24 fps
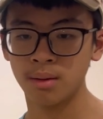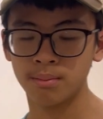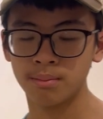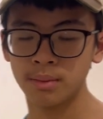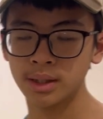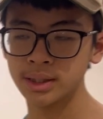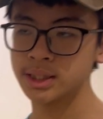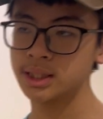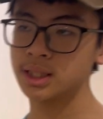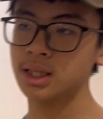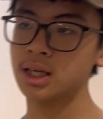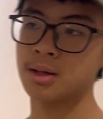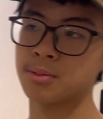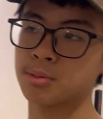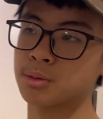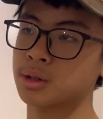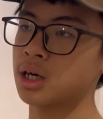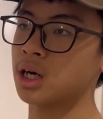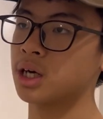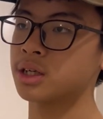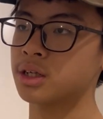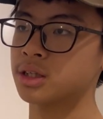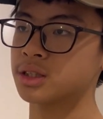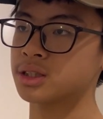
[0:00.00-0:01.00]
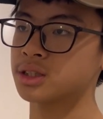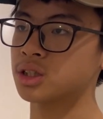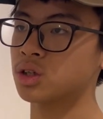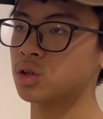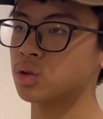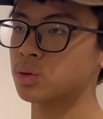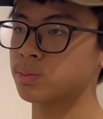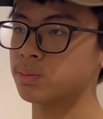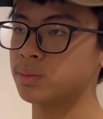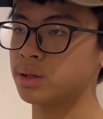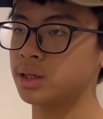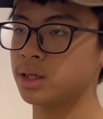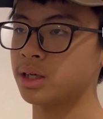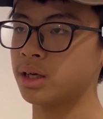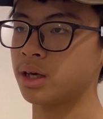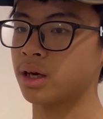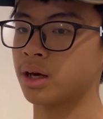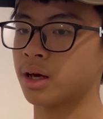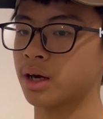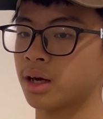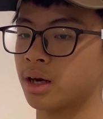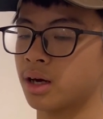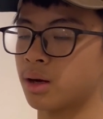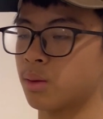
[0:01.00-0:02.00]
Messing up kind of showed
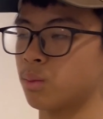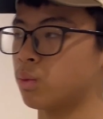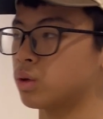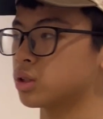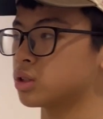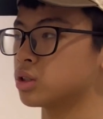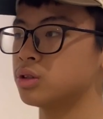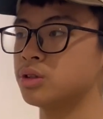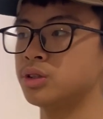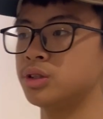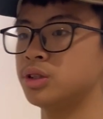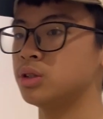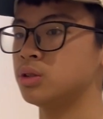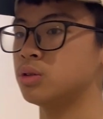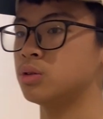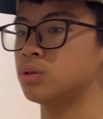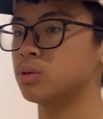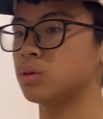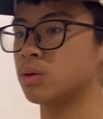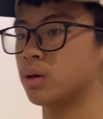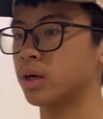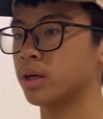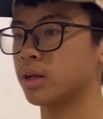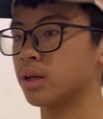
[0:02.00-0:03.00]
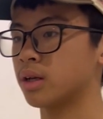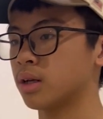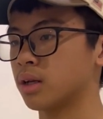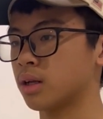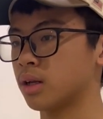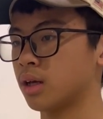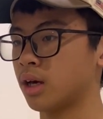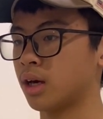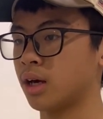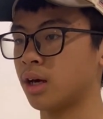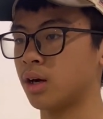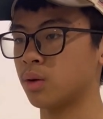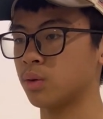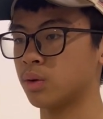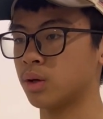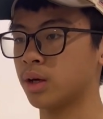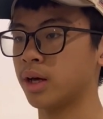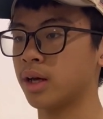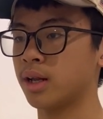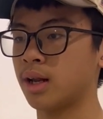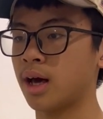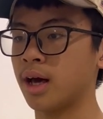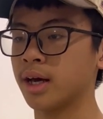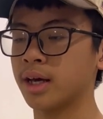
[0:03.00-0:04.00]
me what to do and how
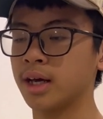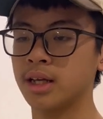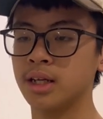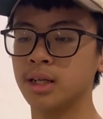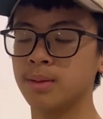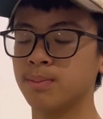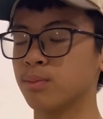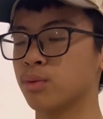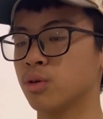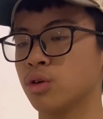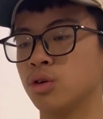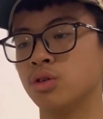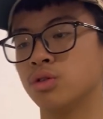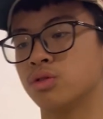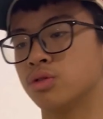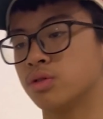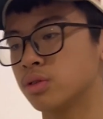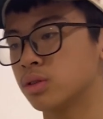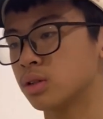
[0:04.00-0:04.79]
I can improve.